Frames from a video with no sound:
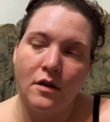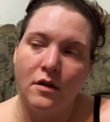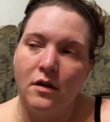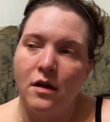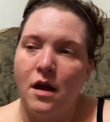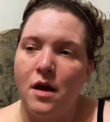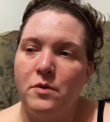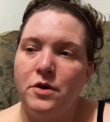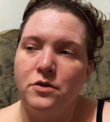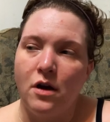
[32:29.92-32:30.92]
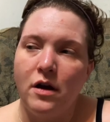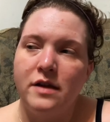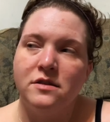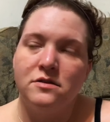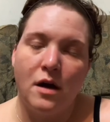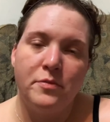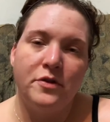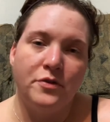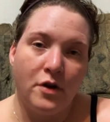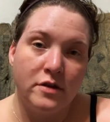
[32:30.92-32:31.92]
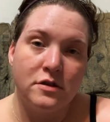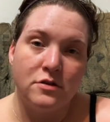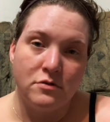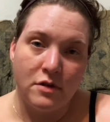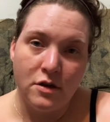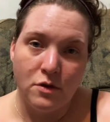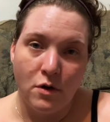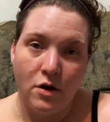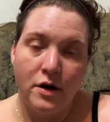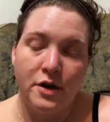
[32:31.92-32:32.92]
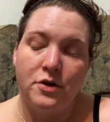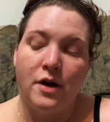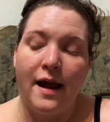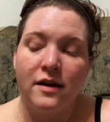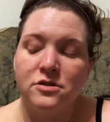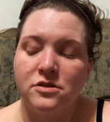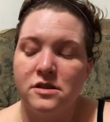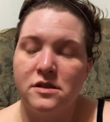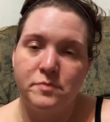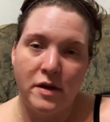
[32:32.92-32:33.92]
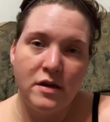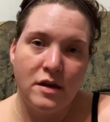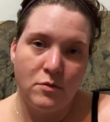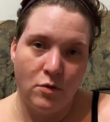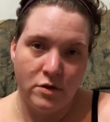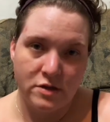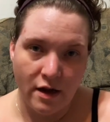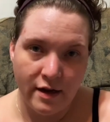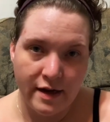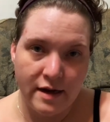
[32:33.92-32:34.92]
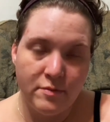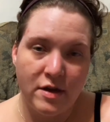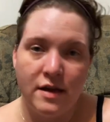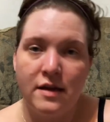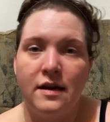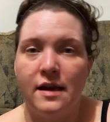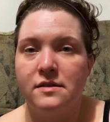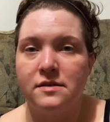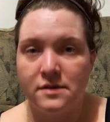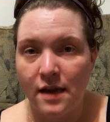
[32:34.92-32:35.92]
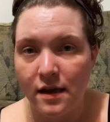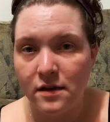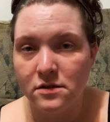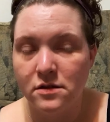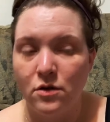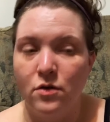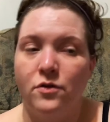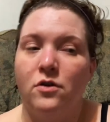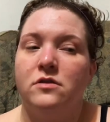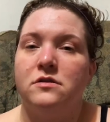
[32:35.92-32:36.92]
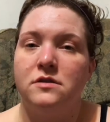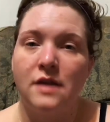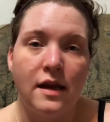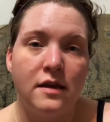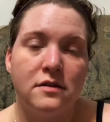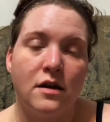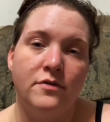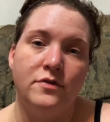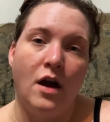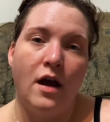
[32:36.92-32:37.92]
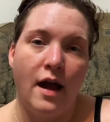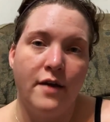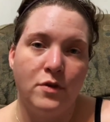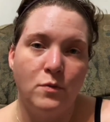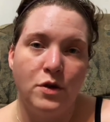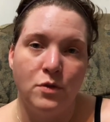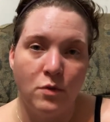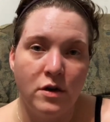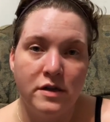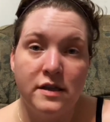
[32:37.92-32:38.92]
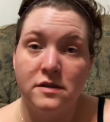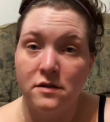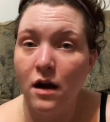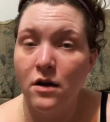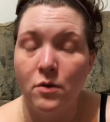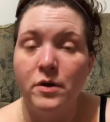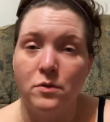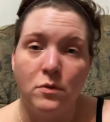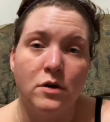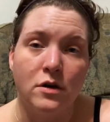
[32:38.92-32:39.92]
And when you're not as on top of your thoughts as you think you are, and you're actually spending more time in a state, an overall state of not having what you want, it's not going to work.